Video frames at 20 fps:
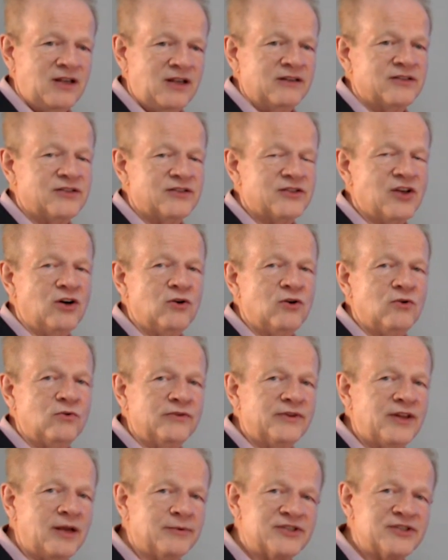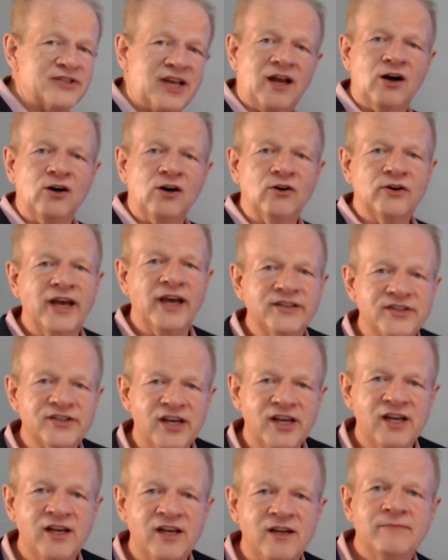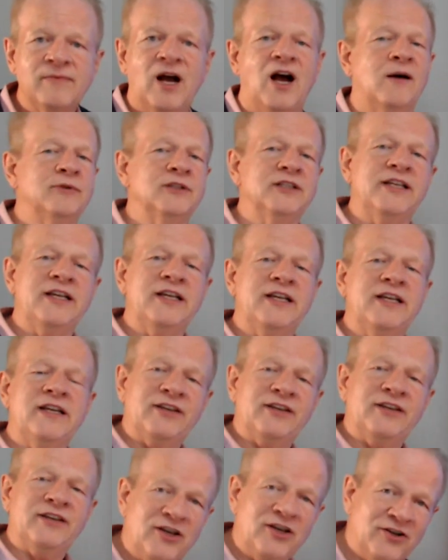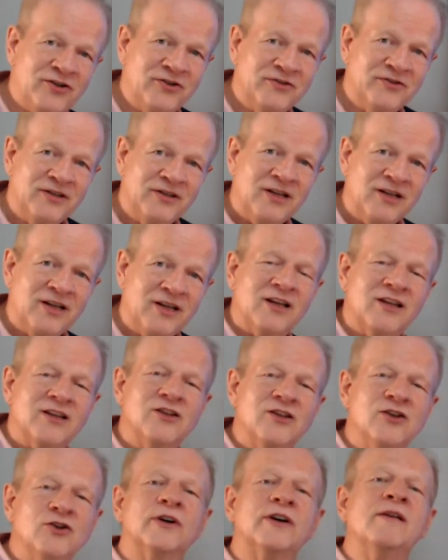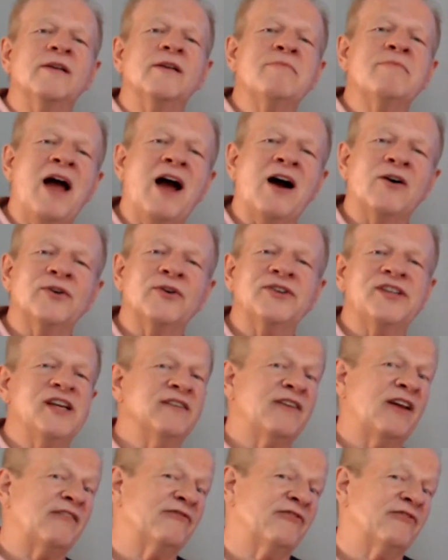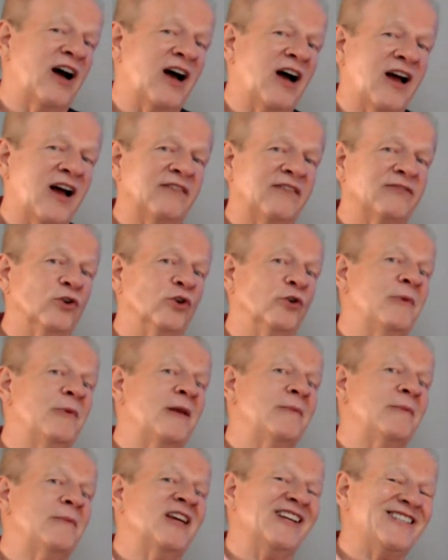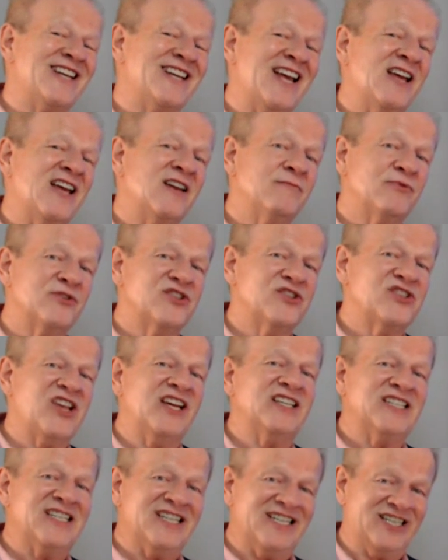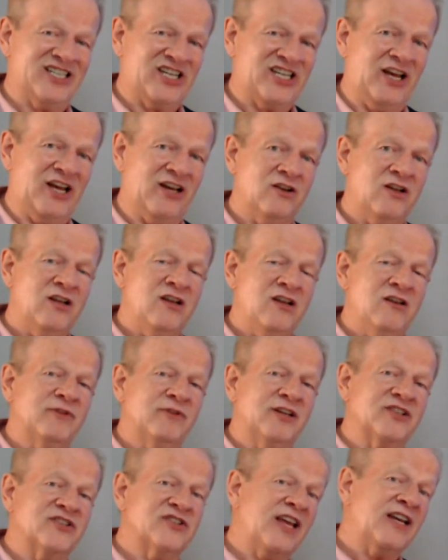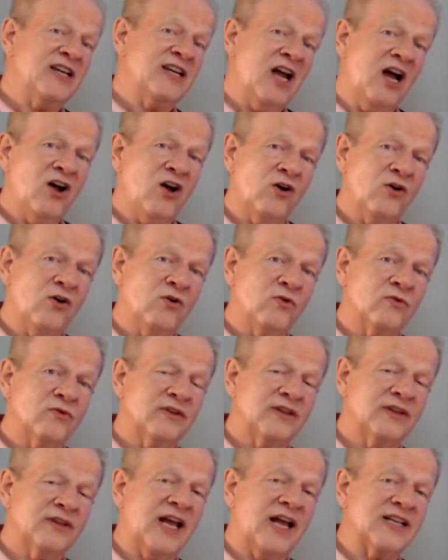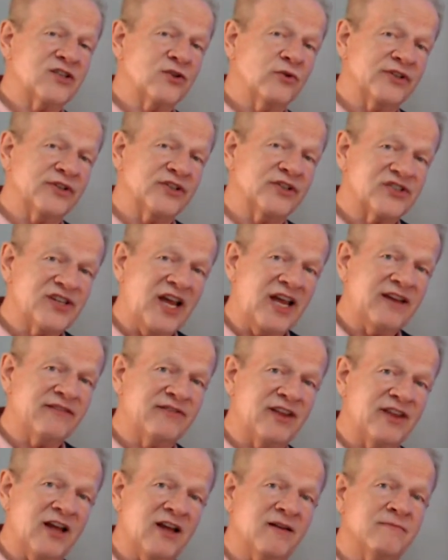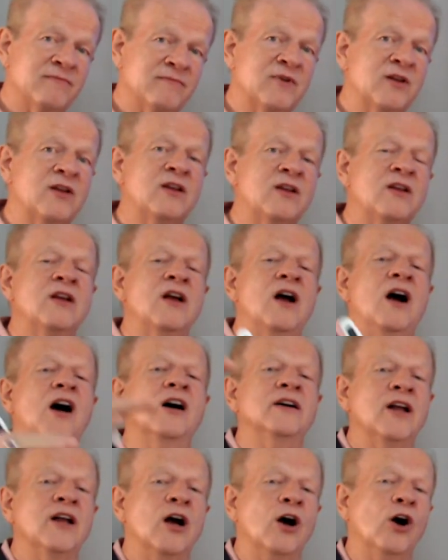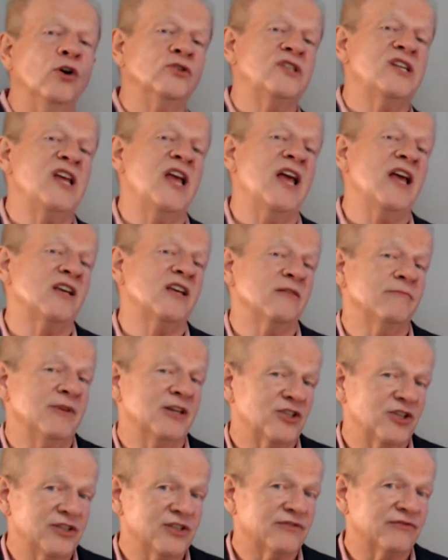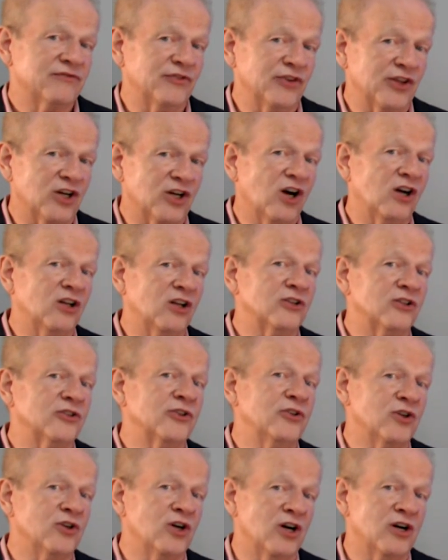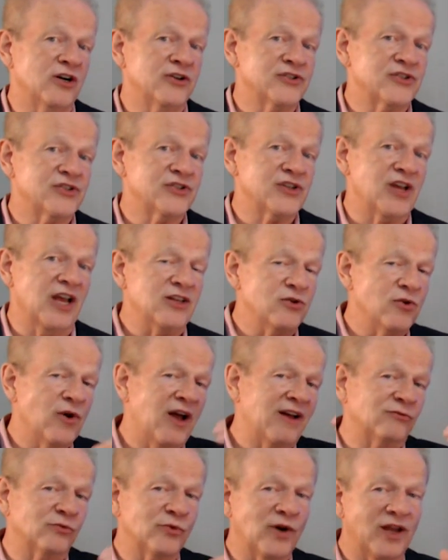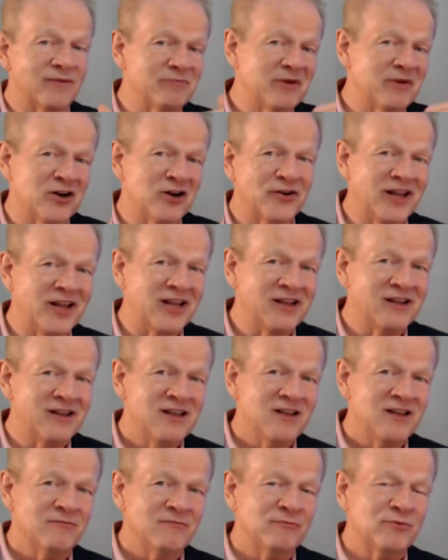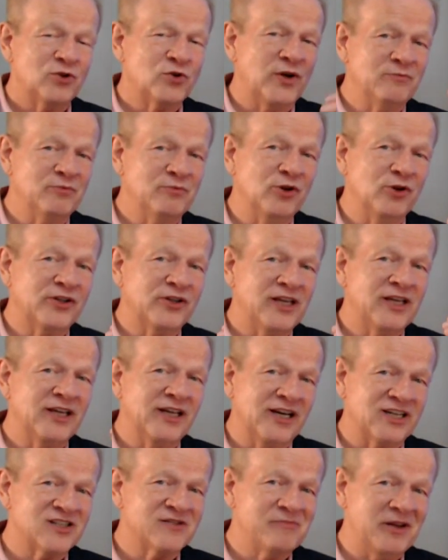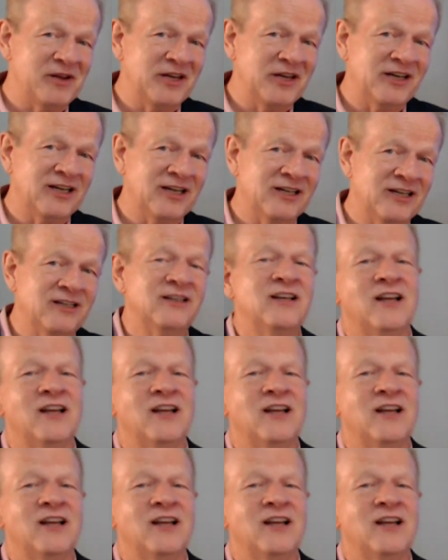So they will say, okay, team, I believe in you. You are empowered to give a 5 or maybe a 10% discount, because they know that's going to save them on OTA commissions for the caller who calls, and you have rate parity between Booking and Expedia